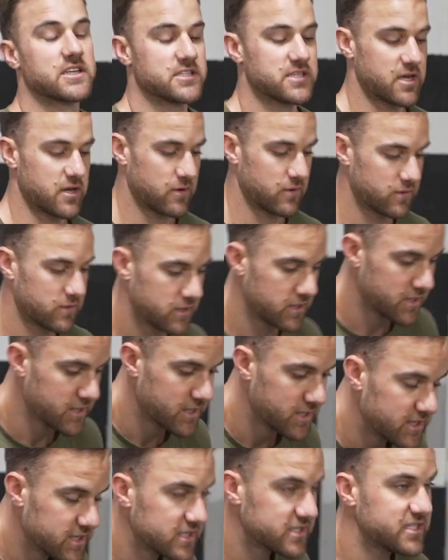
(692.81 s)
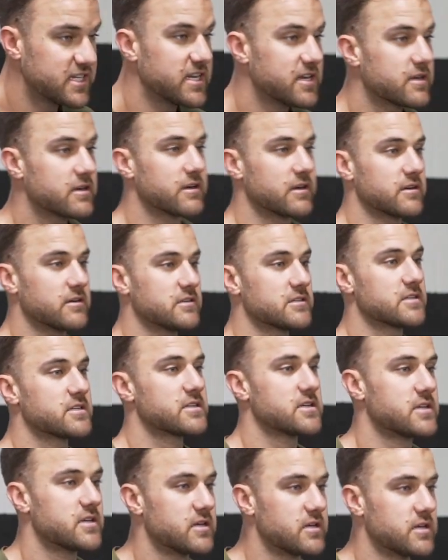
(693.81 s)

So seated curls,